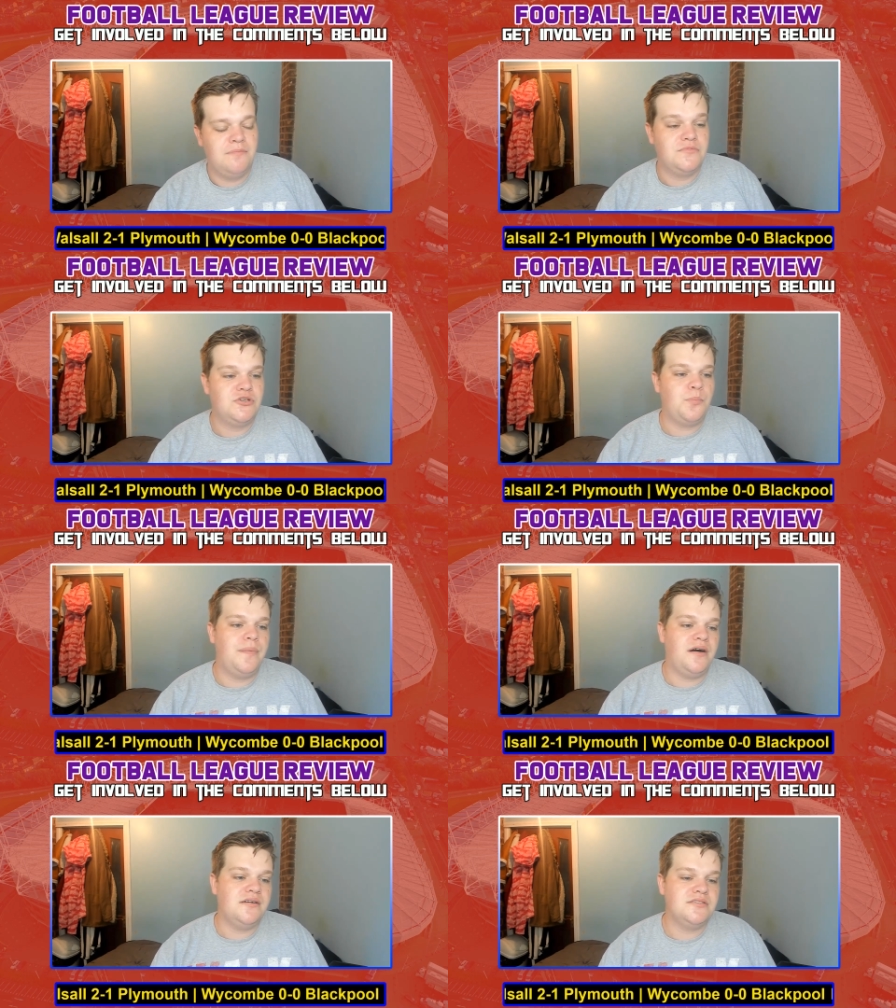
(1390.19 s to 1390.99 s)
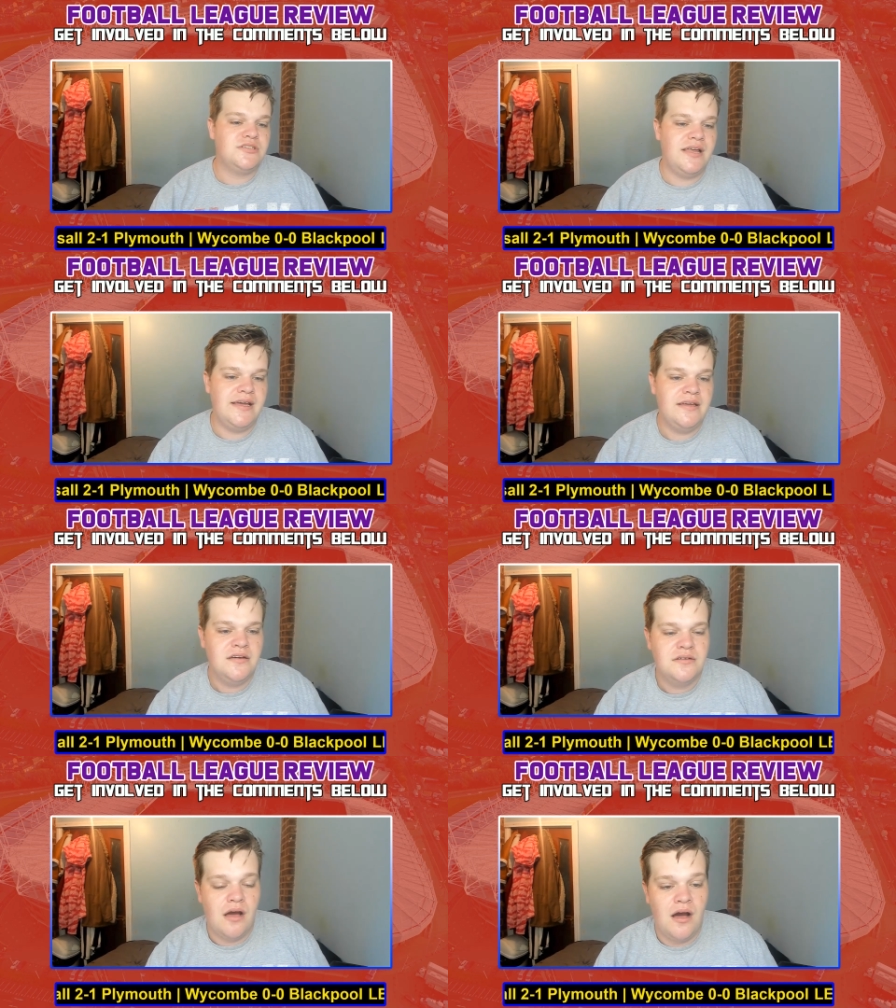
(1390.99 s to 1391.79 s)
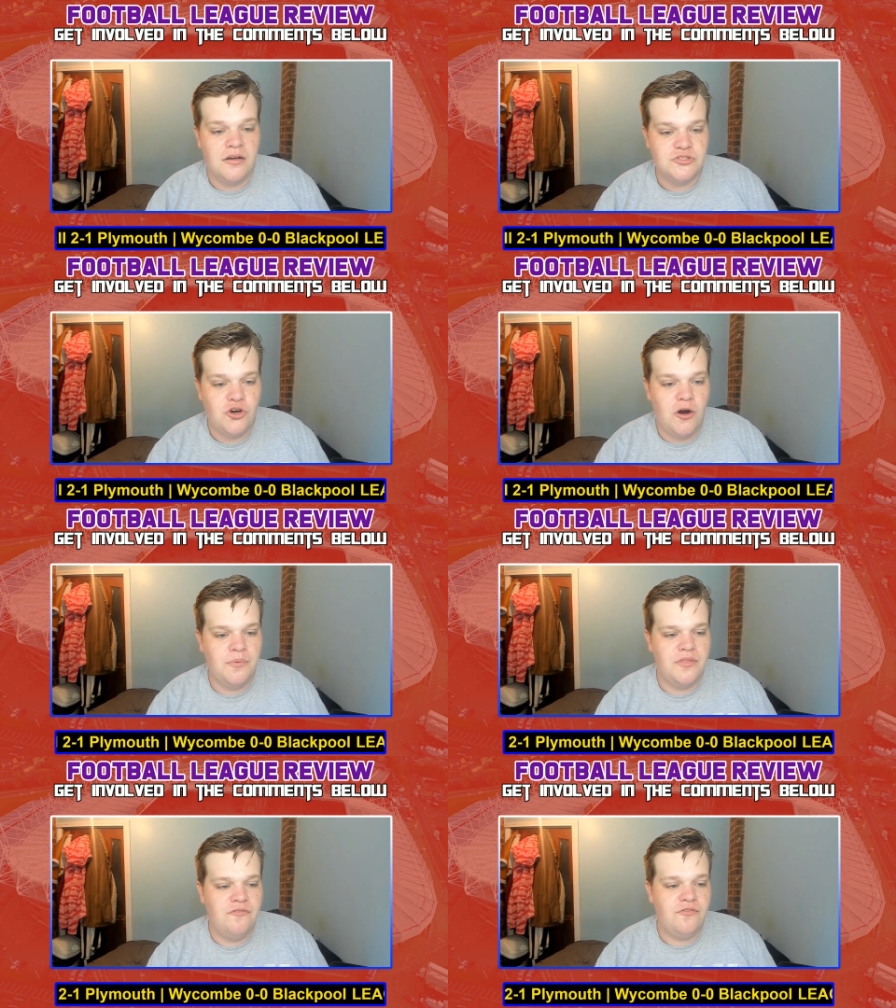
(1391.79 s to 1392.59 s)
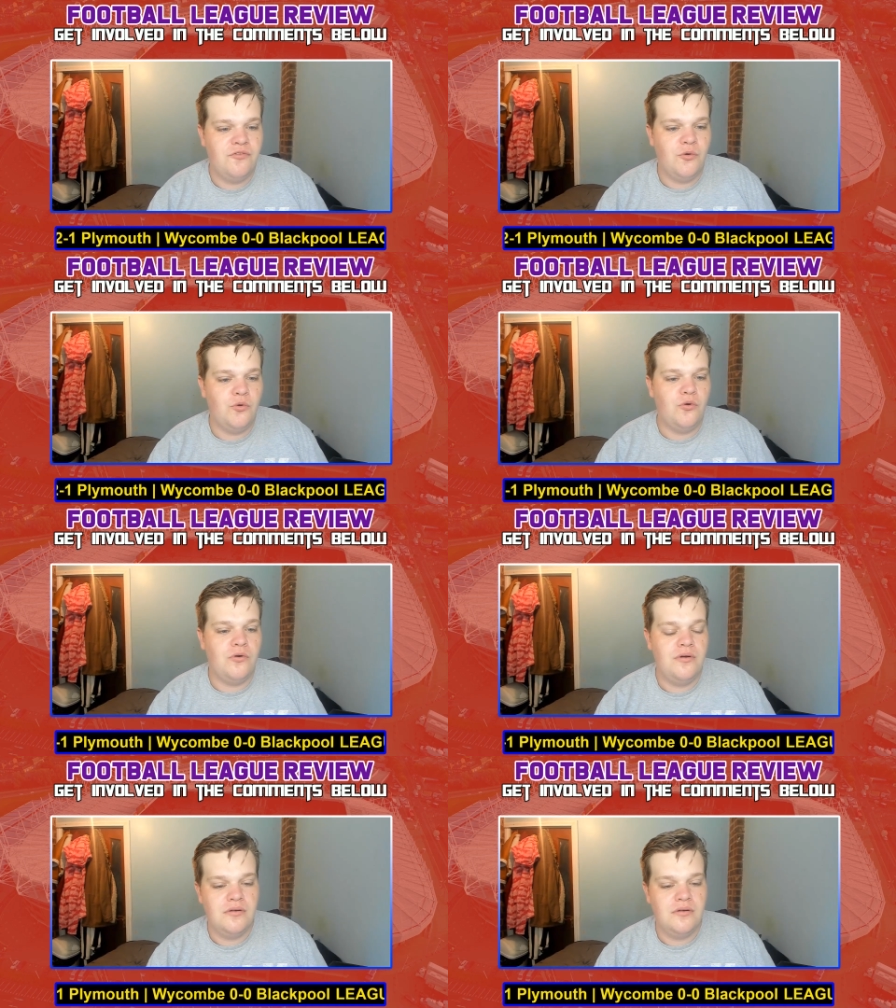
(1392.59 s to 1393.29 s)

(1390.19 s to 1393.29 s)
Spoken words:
So Barnsley top with 4